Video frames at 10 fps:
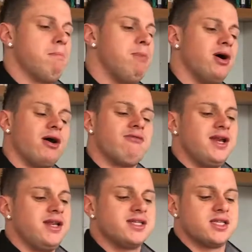but I
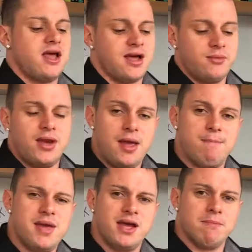really dislike when they're
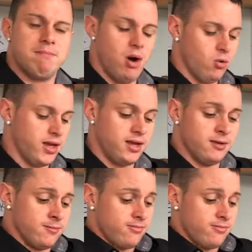big and bulky.